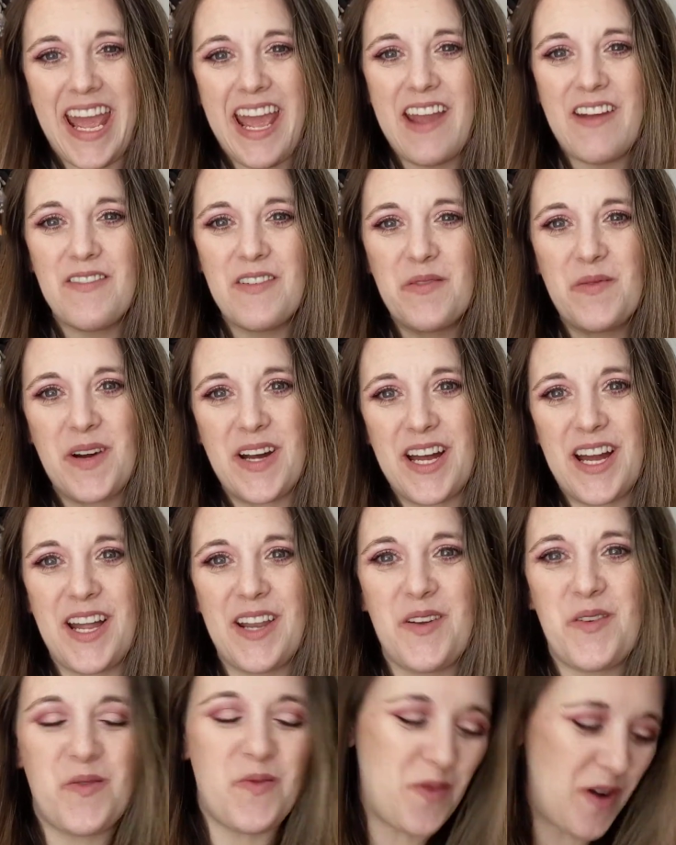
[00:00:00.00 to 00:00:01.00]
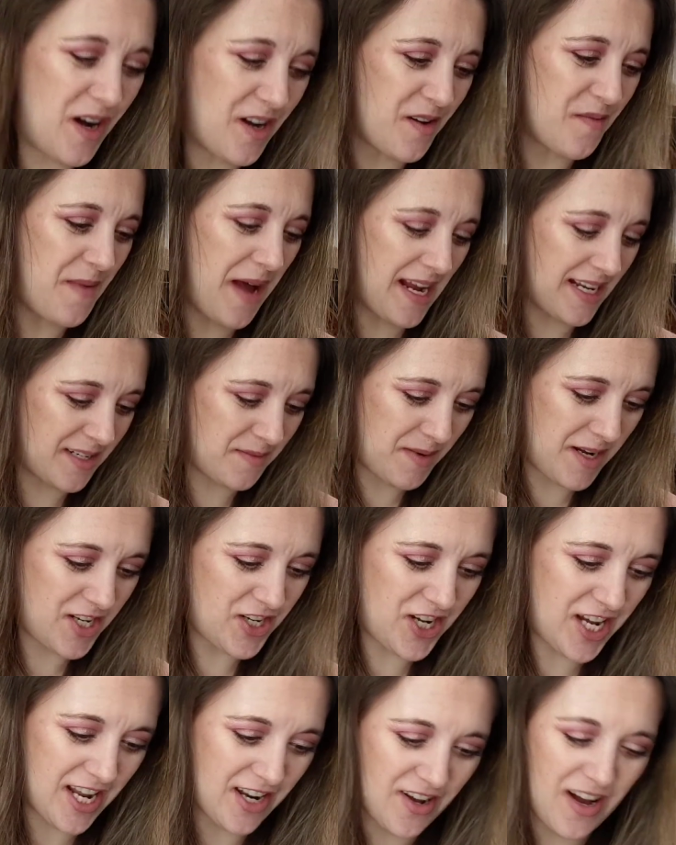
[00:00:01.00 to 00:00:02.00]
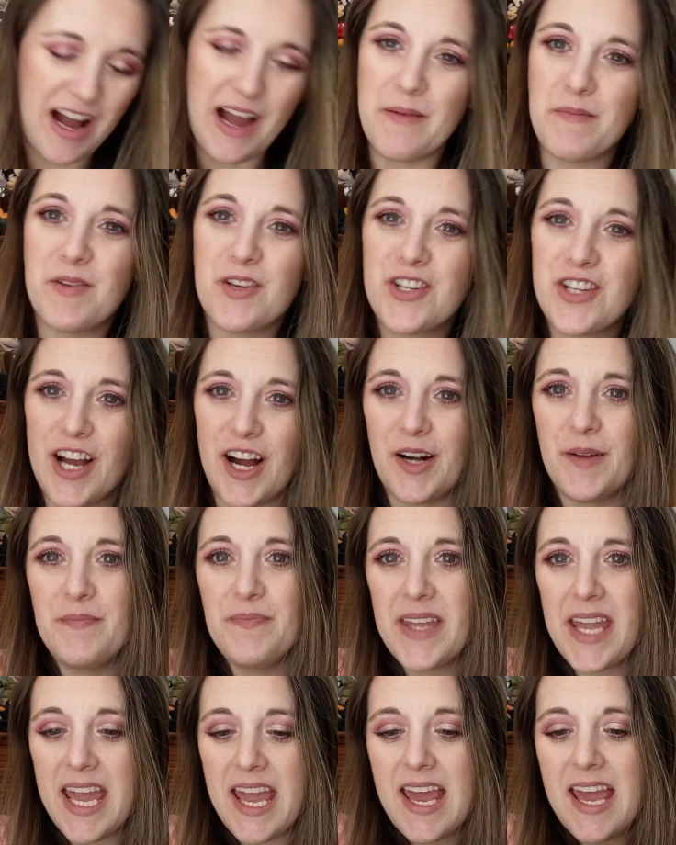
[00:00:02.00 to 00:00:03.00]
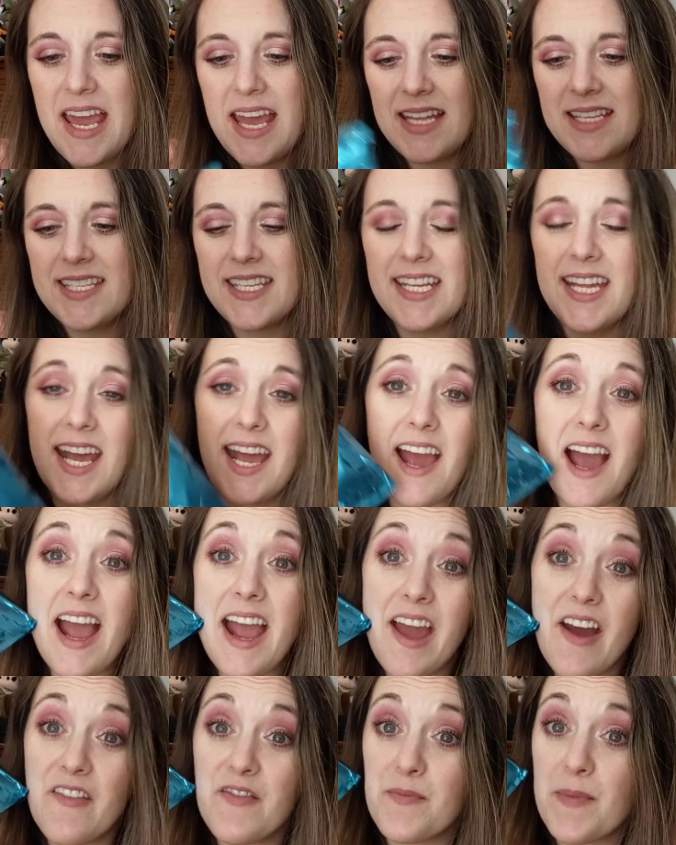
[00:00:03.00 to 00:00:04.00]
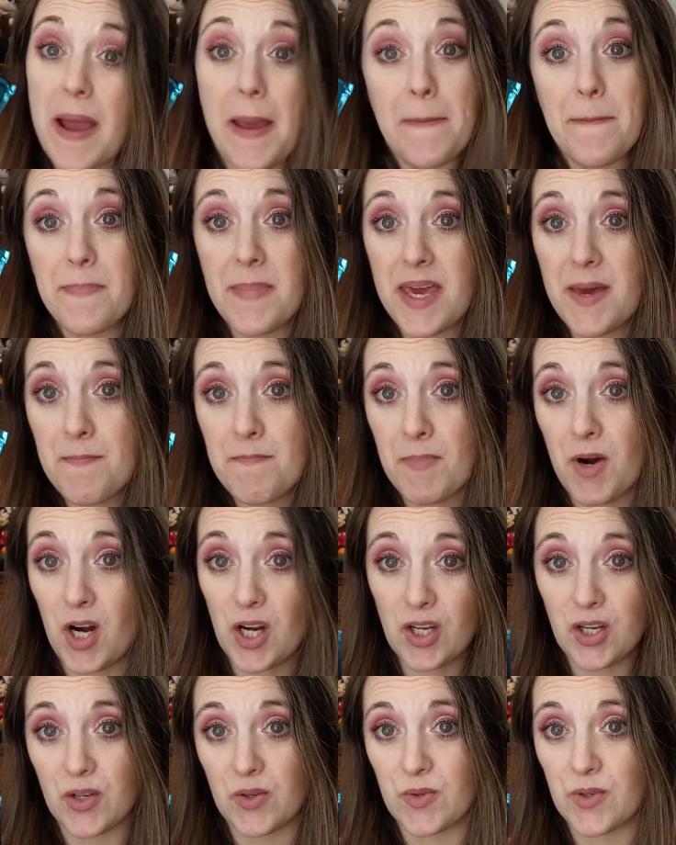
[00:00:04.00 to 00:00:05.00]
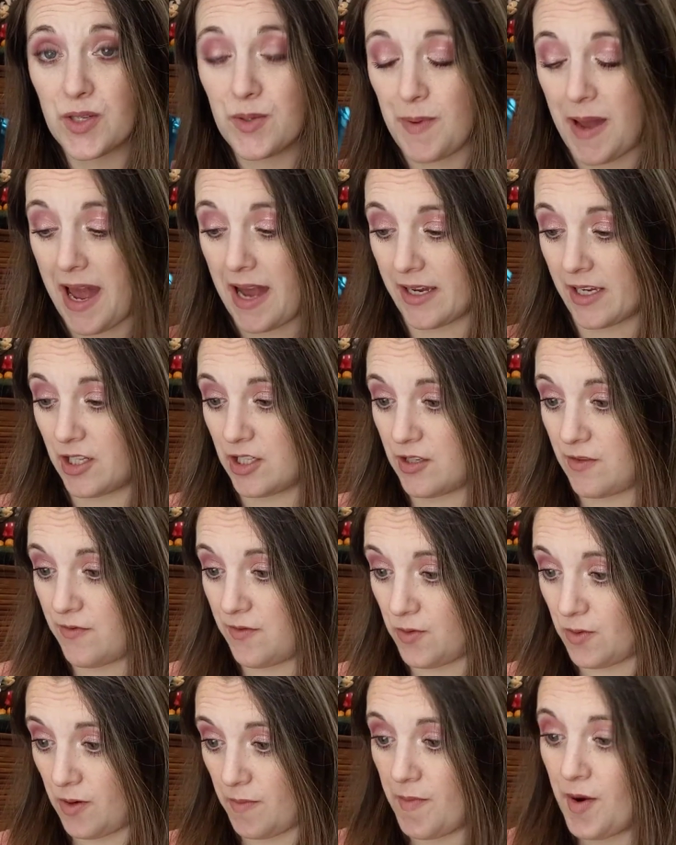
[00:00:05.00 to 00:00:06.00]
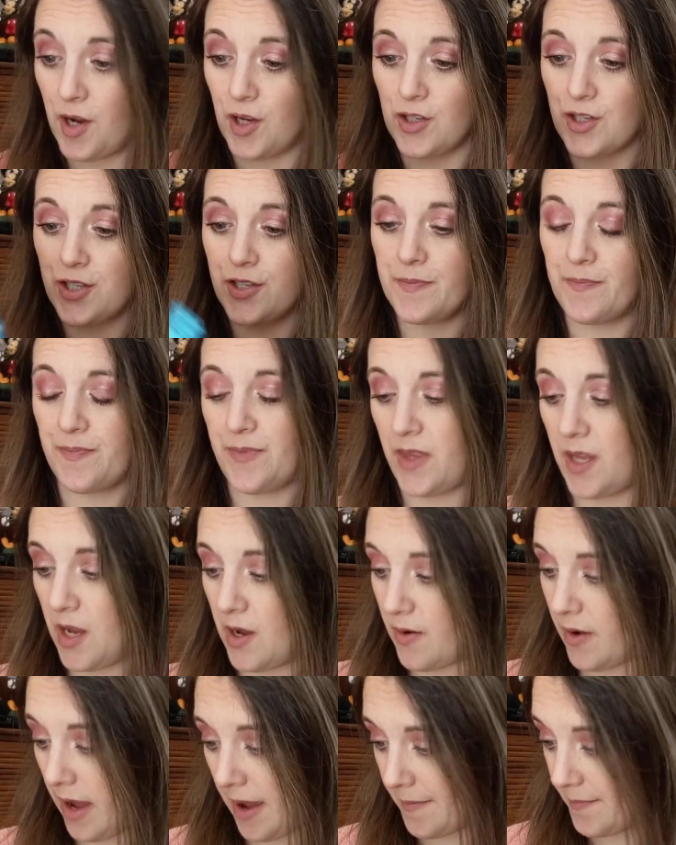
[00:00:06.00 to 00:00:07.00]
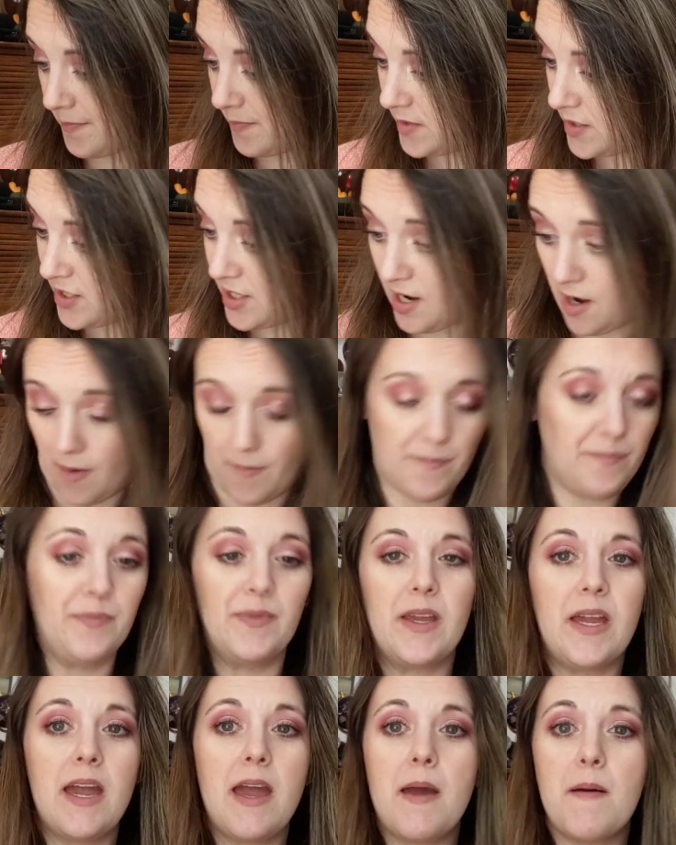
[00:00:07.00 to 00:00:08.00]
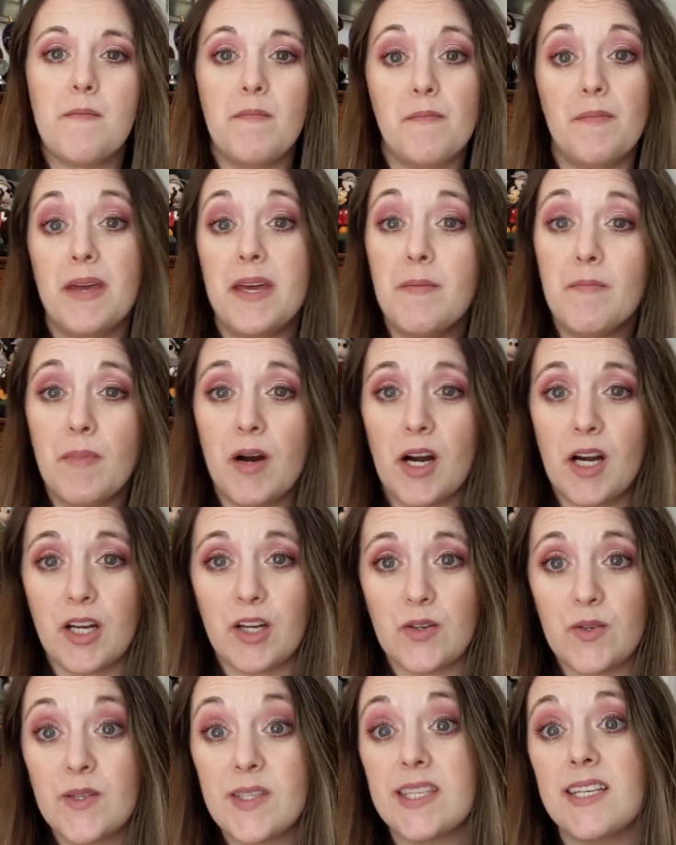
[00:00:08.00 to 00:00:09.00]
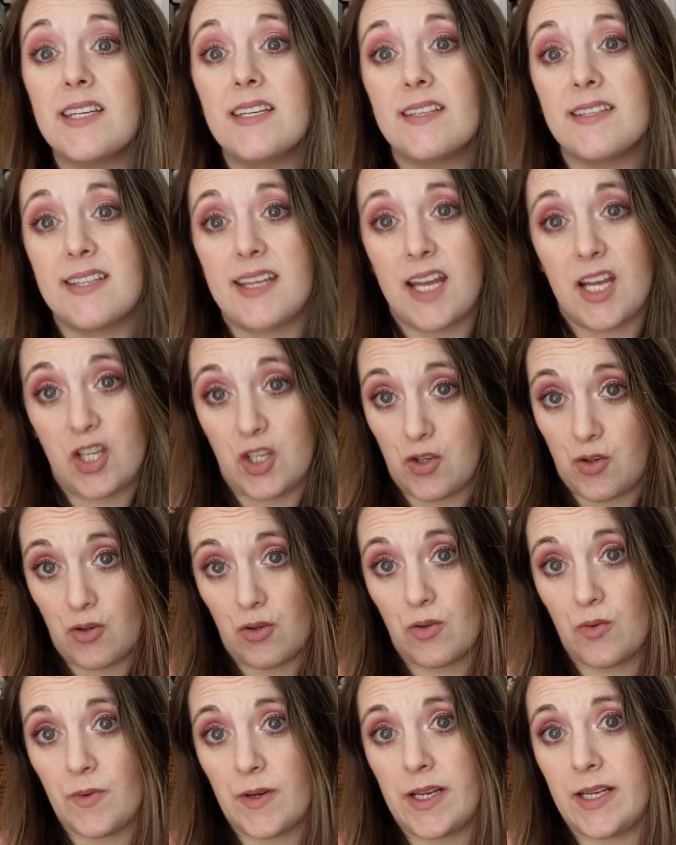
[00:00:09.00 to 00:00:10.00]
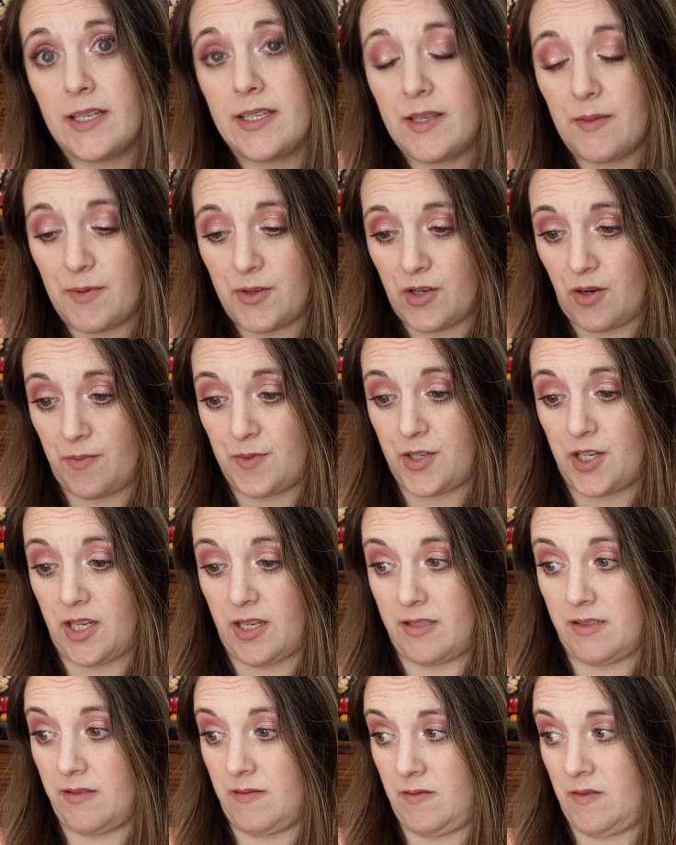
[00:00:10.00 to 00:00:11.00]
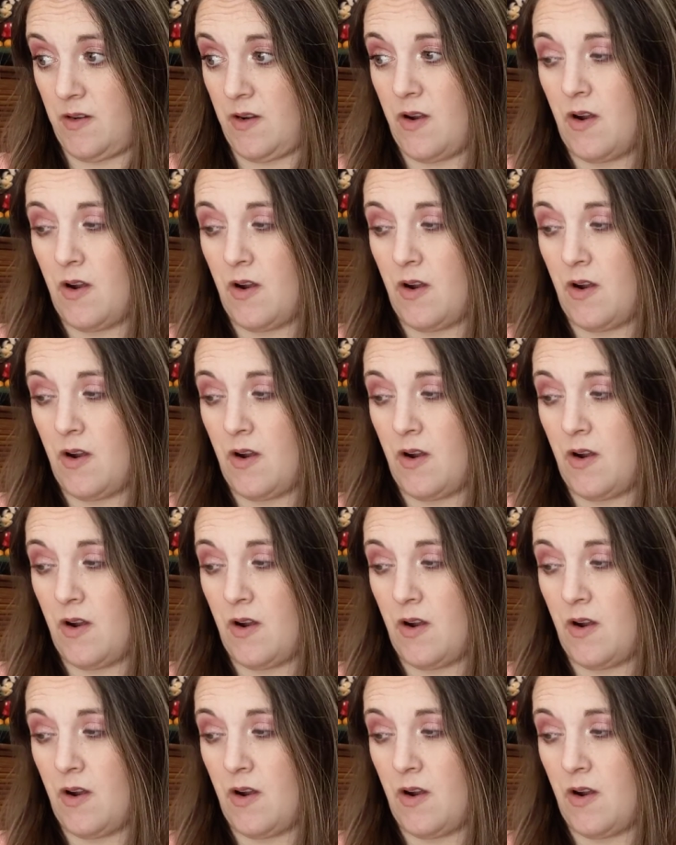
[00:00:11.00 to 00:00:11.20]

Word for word: Hey everyone, welcome back to my channel. I'm Michelle, and today I have my Mint Mongoose package for March. Okay, so Mint Mongoose is a jewelry subscription.